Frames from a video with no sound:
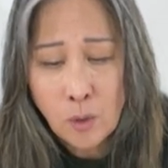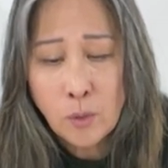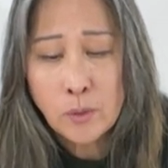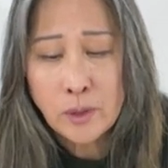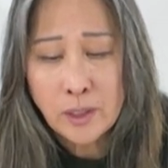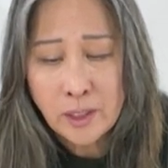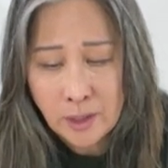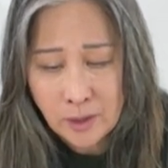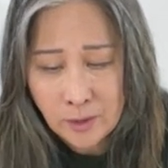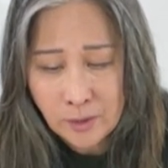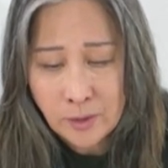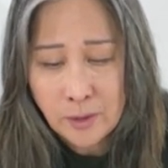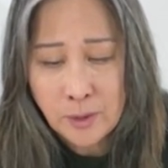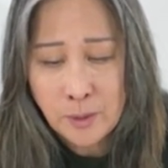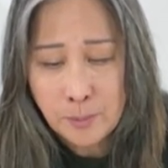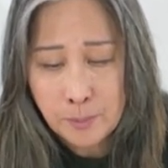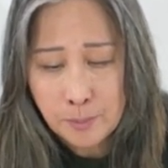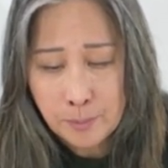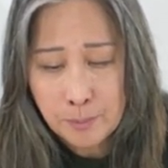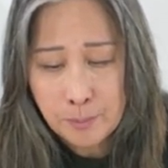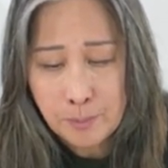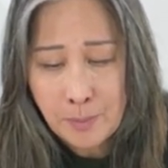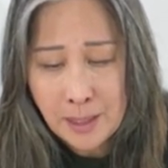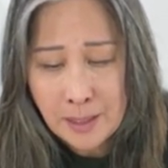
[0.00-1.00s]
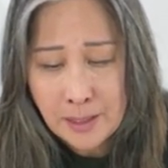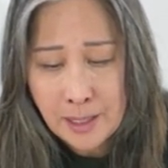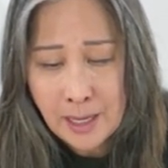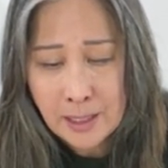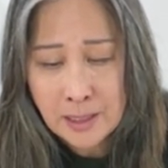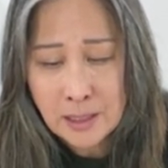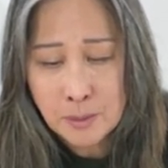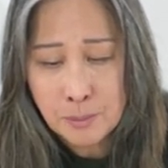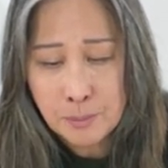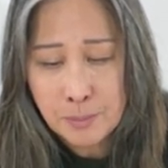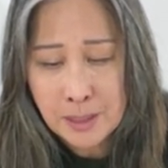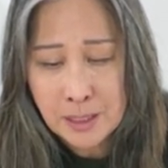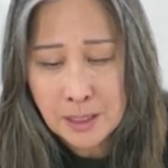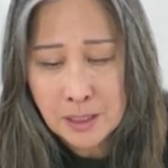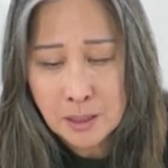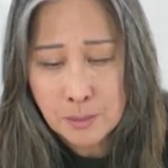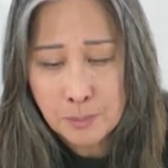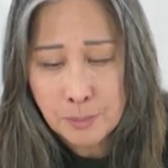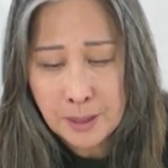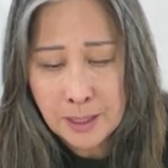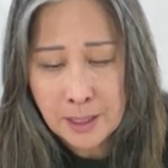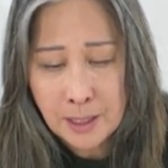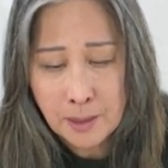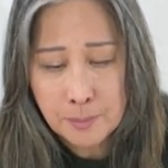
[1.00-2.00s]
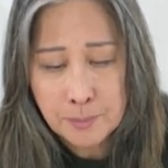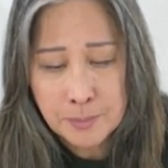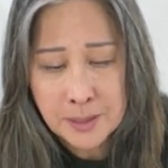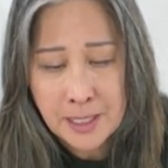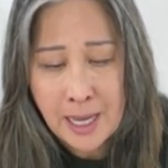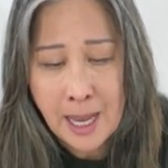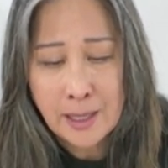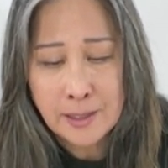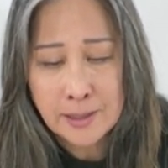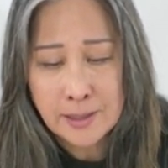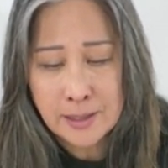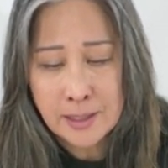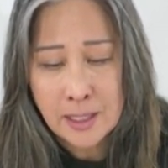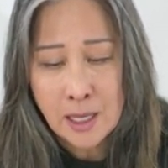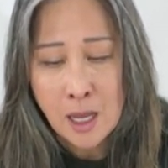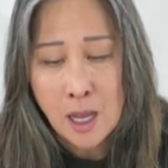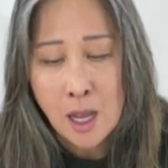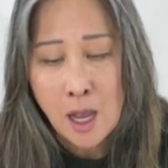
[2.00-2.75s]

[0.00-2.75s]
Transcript: you know, my next bins pickups, yes.